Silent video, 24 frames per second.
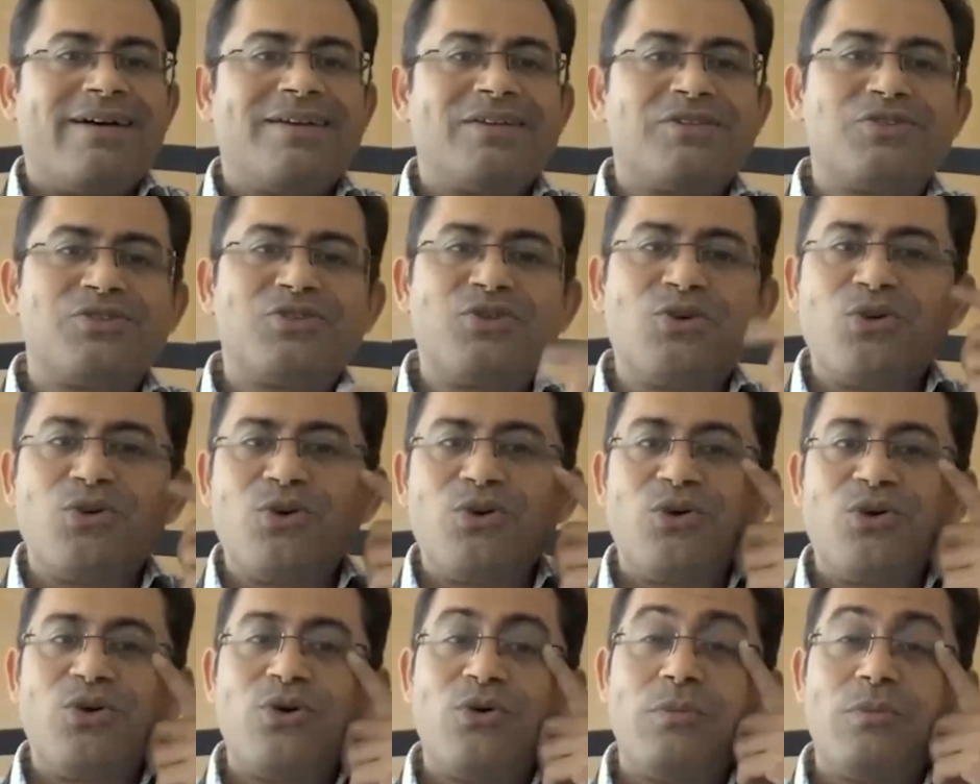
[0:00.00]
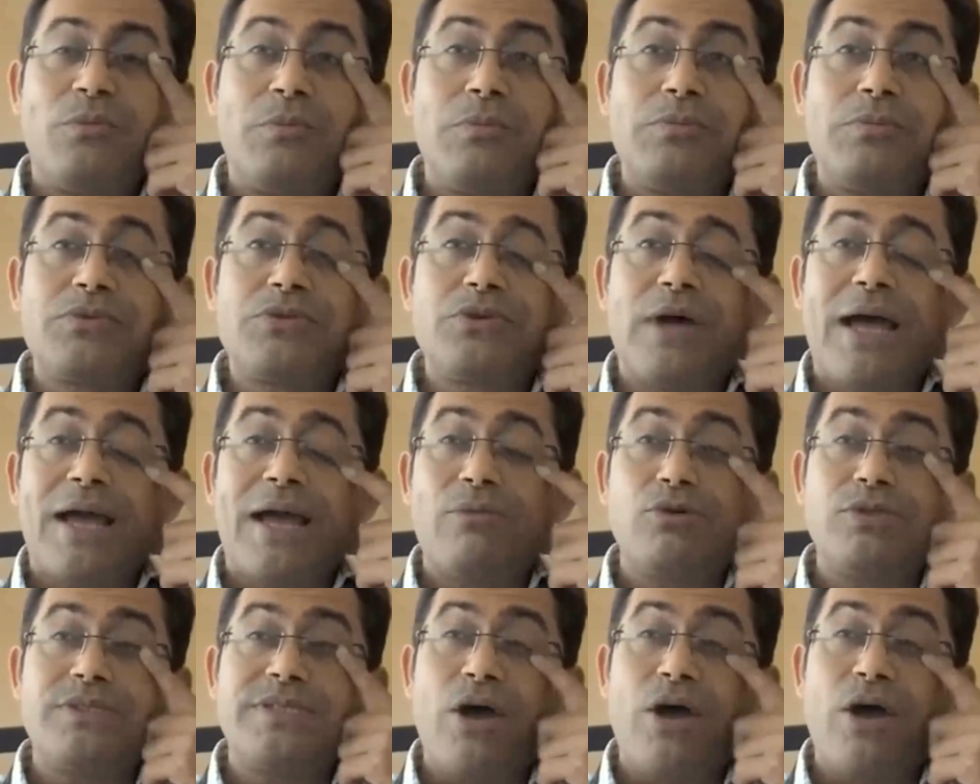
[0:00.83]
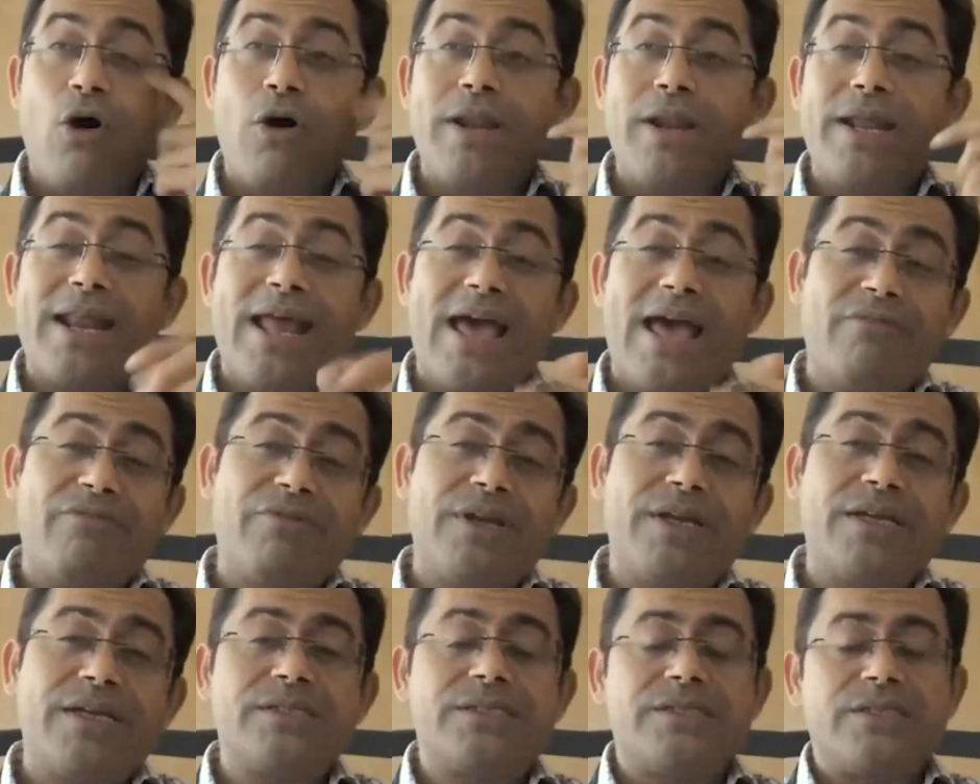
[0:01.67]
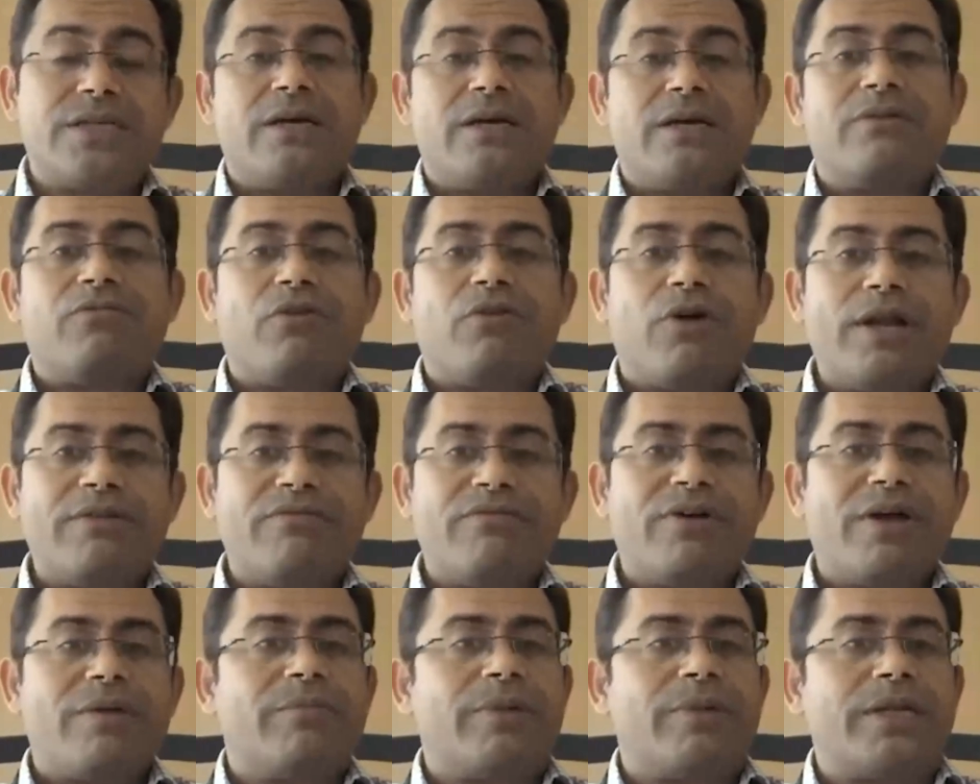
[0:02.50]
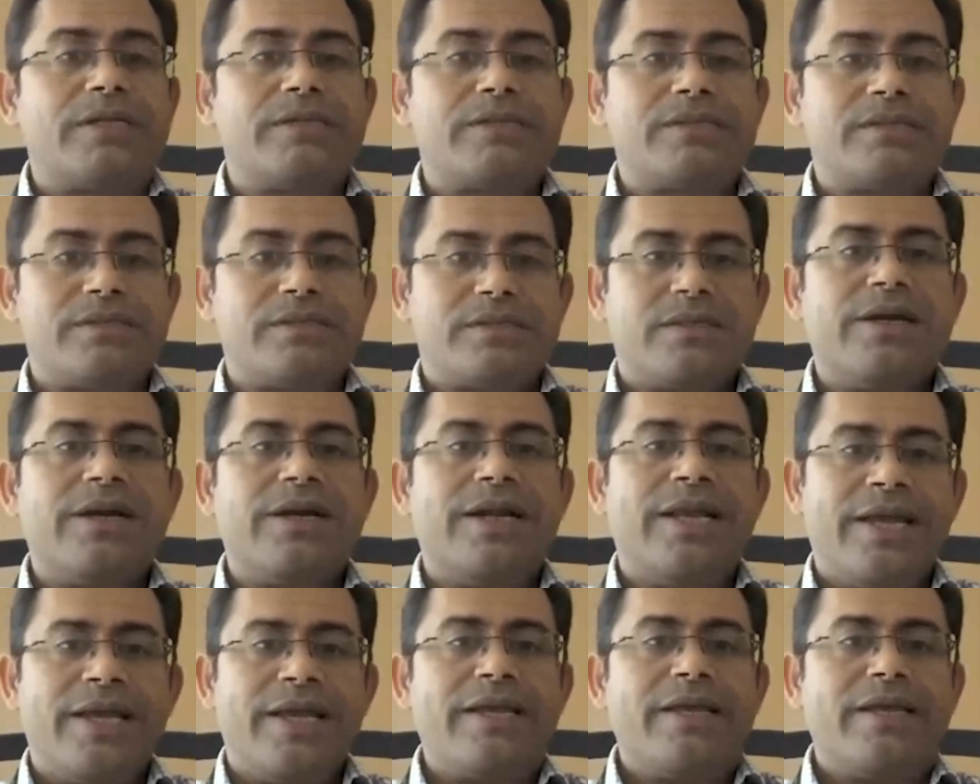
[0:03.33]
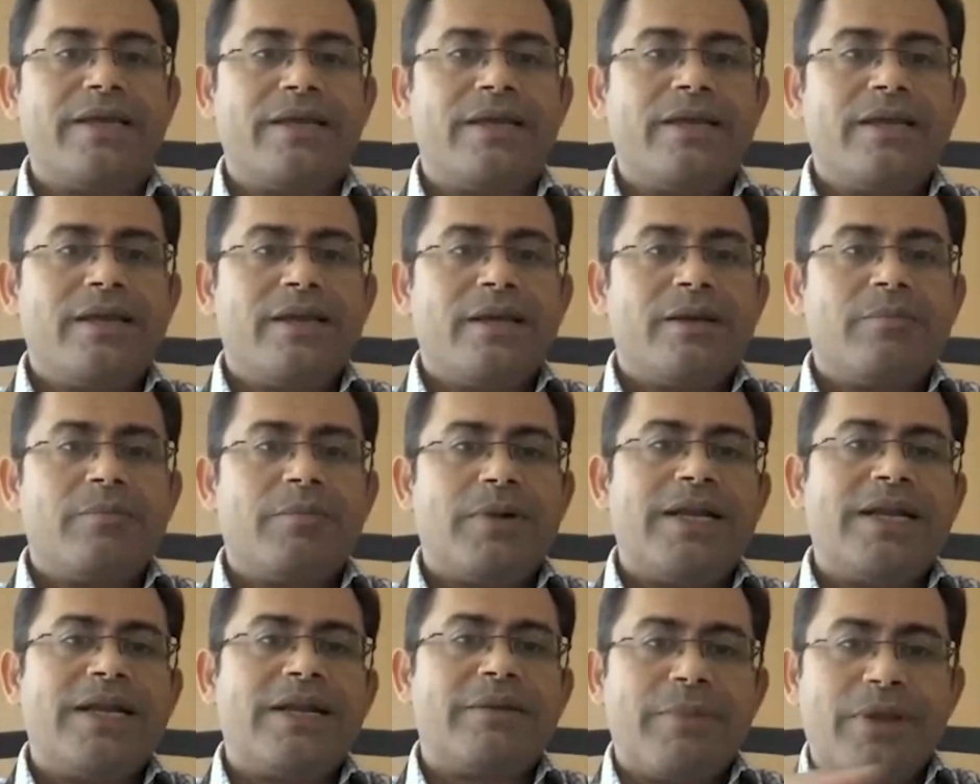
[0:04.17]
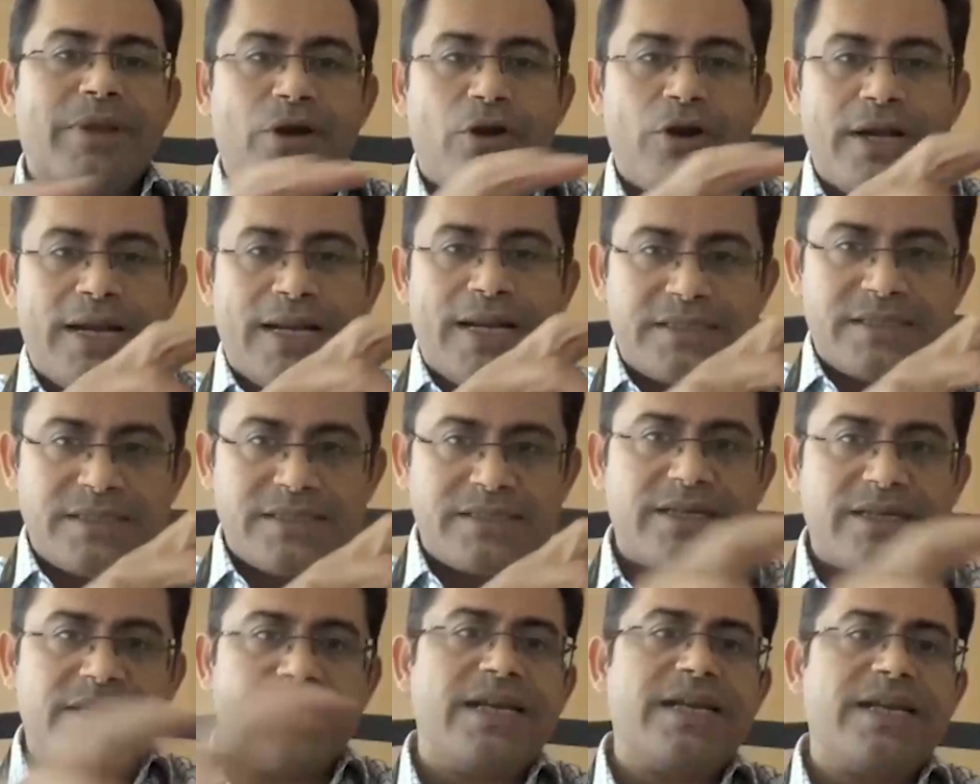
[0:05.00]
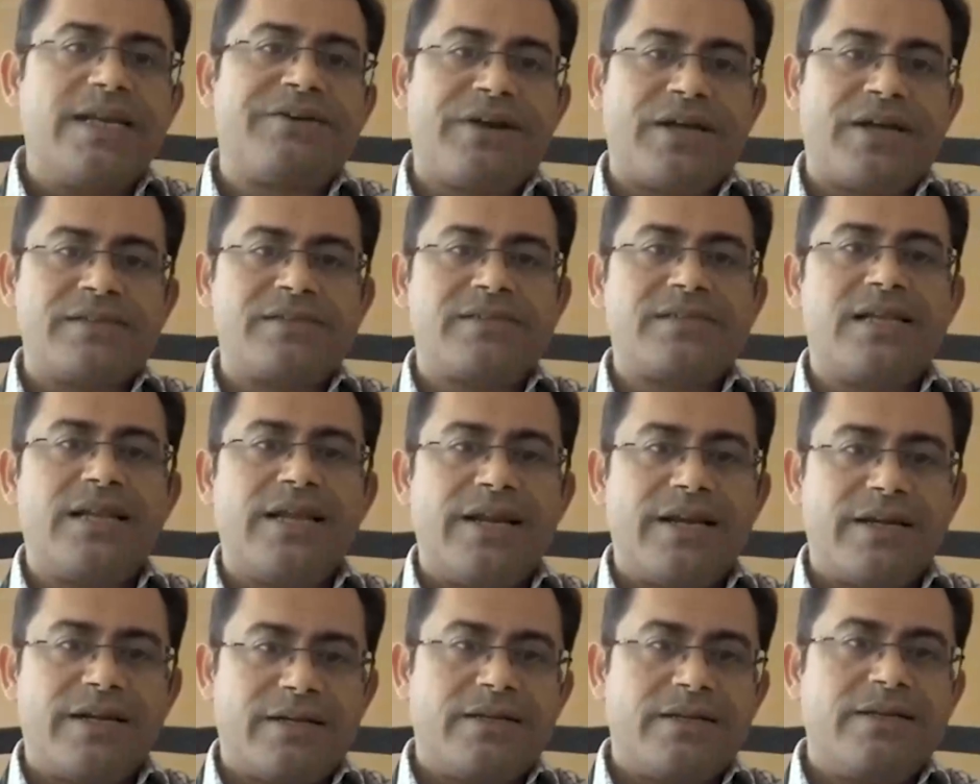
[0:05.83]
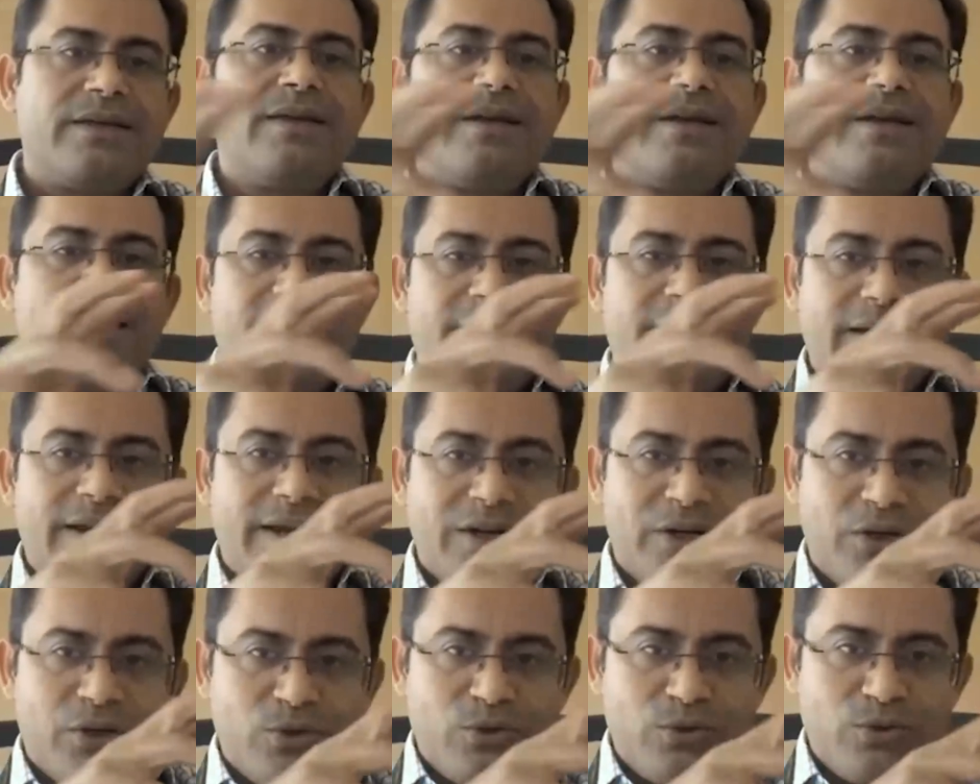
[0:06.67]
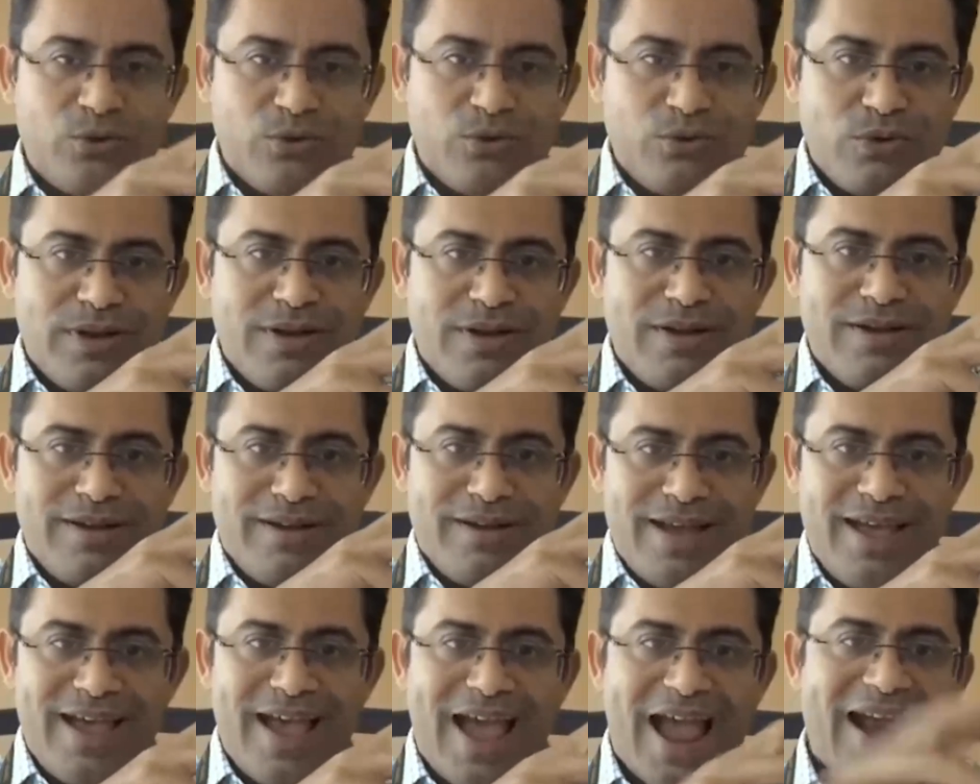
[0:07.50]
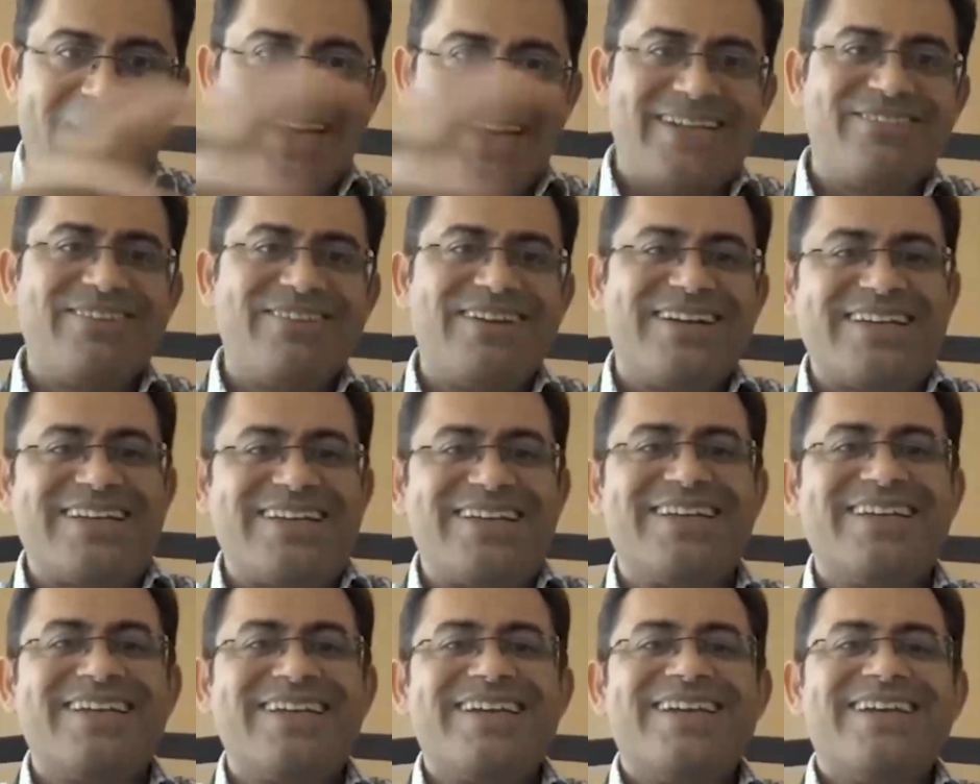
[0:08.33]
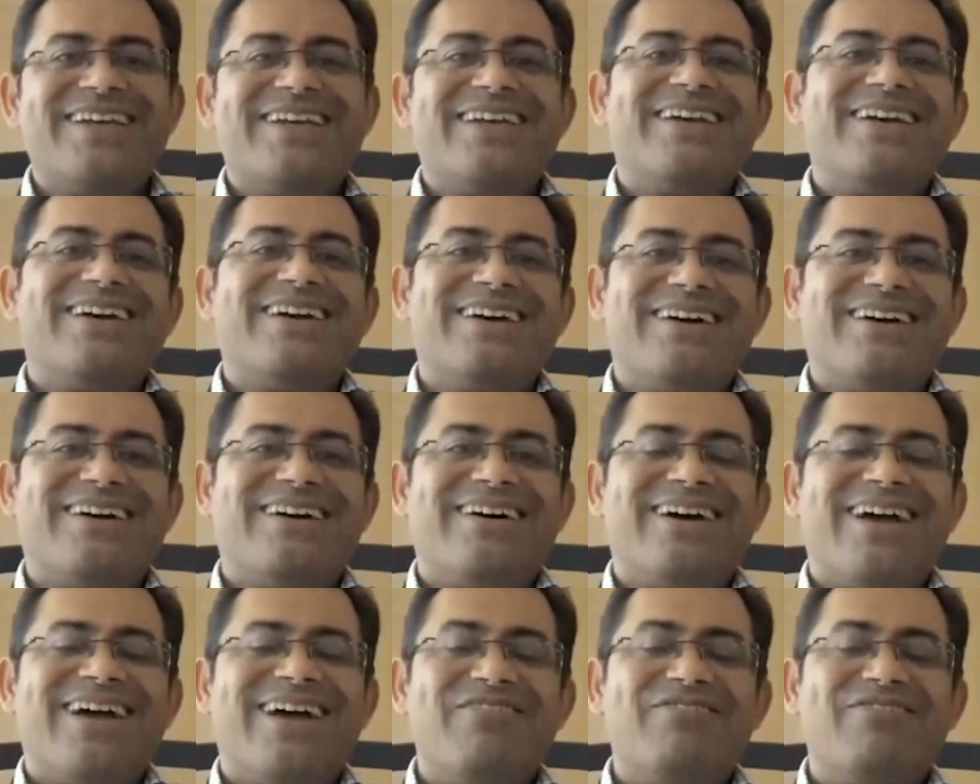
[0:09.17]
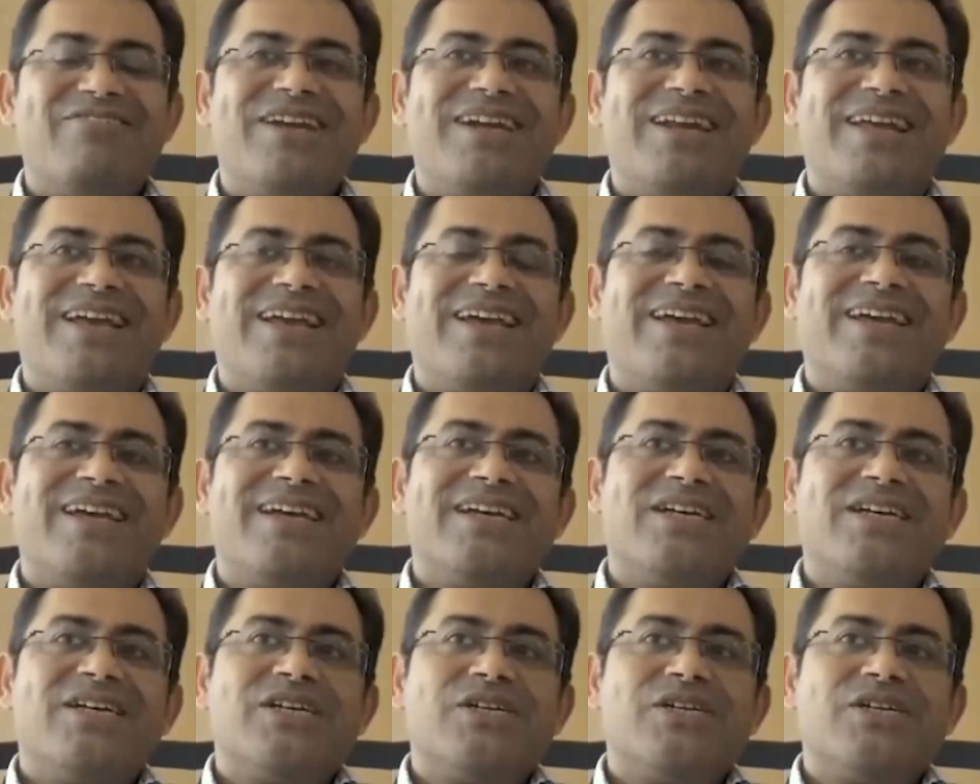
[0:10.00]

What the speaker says: So I would say on an average 45 minutes a day, but it may not necessarily translate into activity every day.